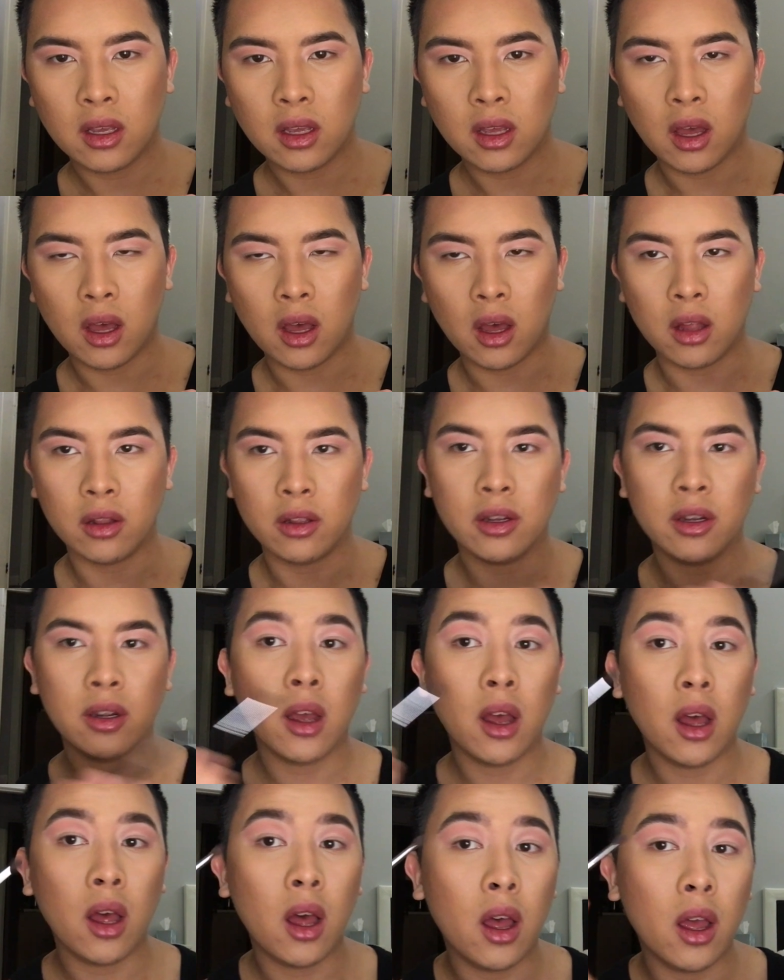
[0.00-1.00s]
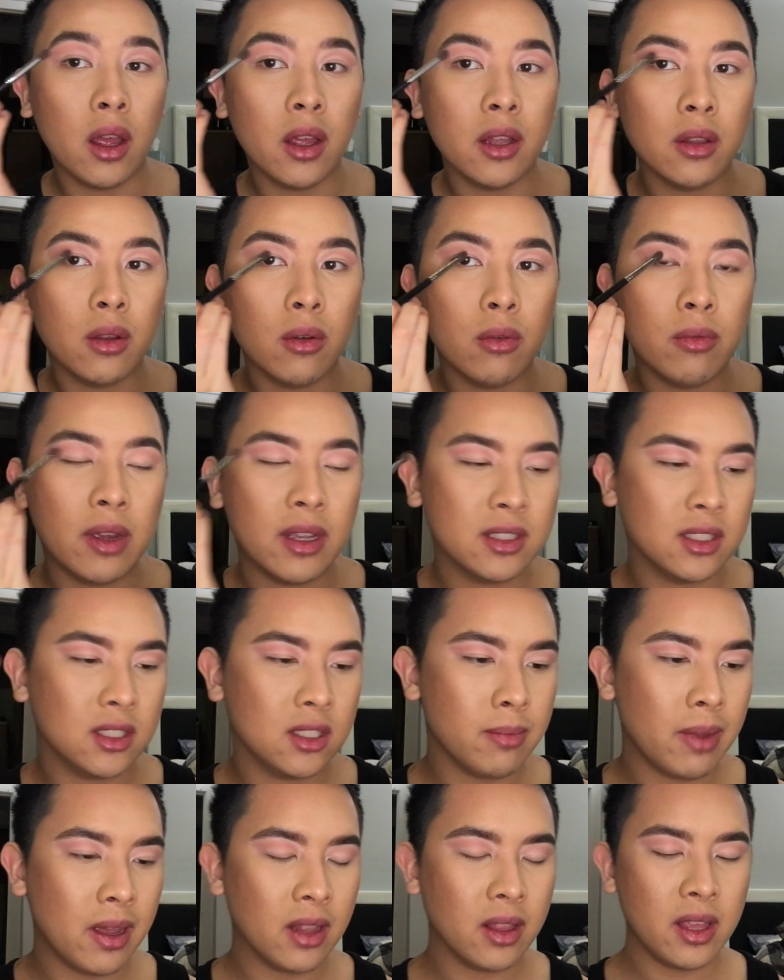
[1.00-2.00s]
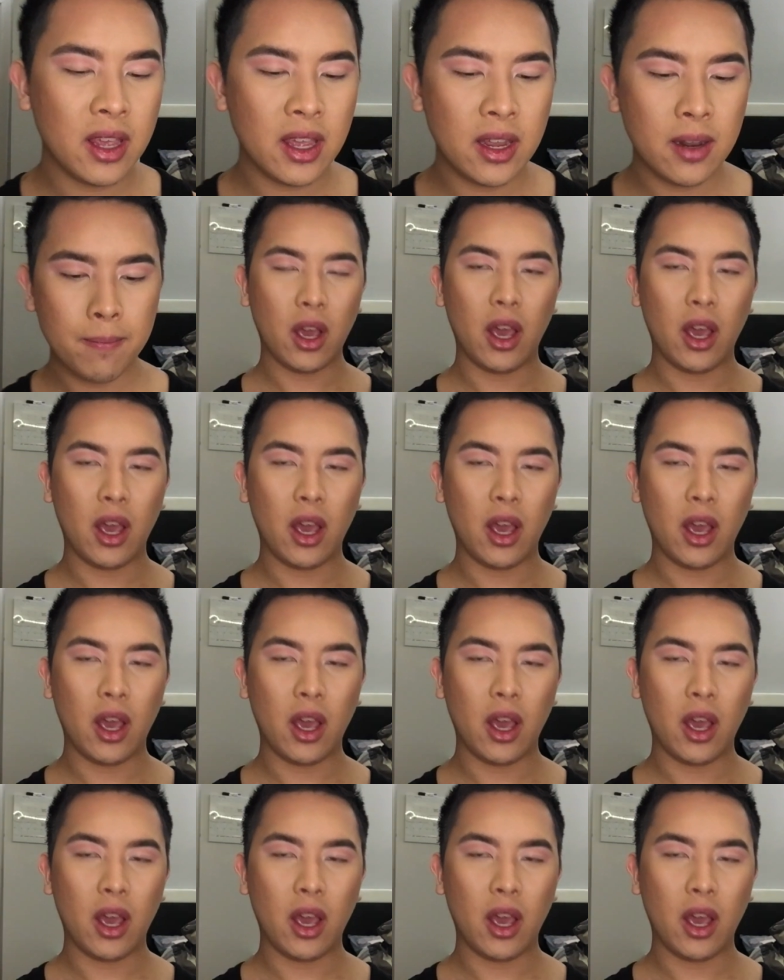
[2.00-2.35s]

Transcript: color on the rest of my lid.